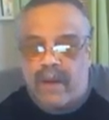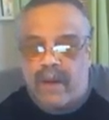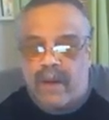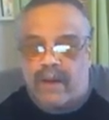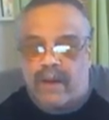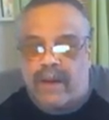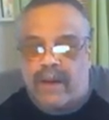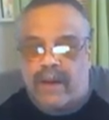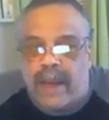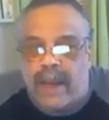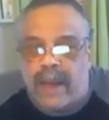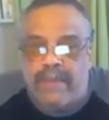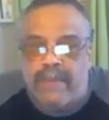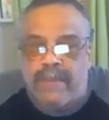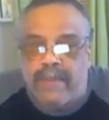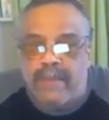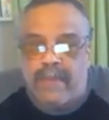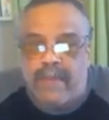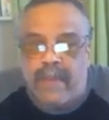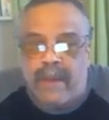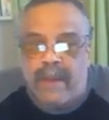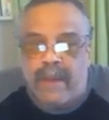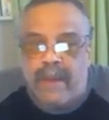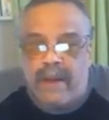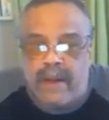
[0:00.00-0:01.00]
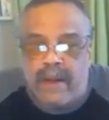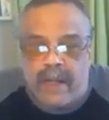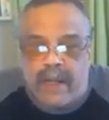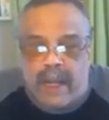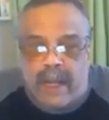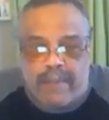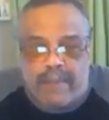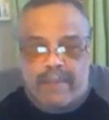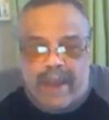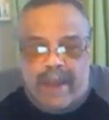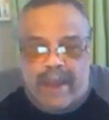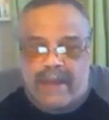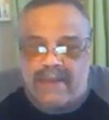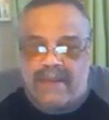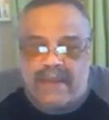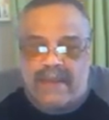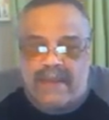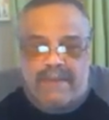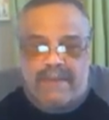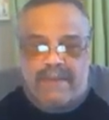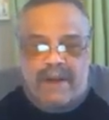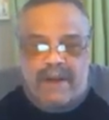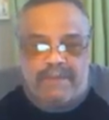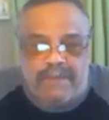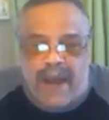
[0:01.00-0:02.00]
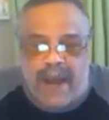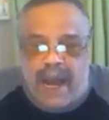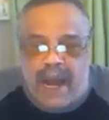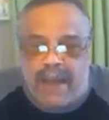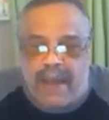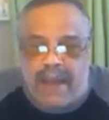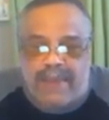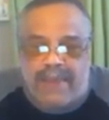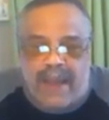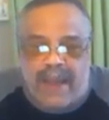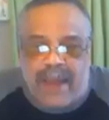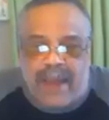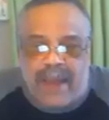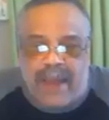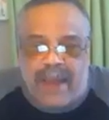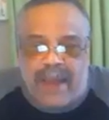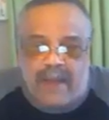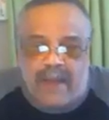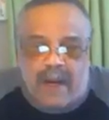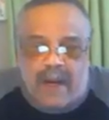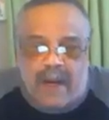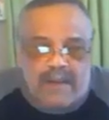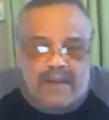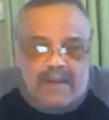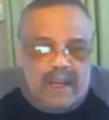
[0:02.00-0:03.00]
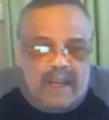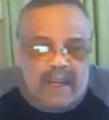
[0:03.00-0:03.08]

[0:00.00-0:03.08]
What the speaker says: Okay, they made $75,000.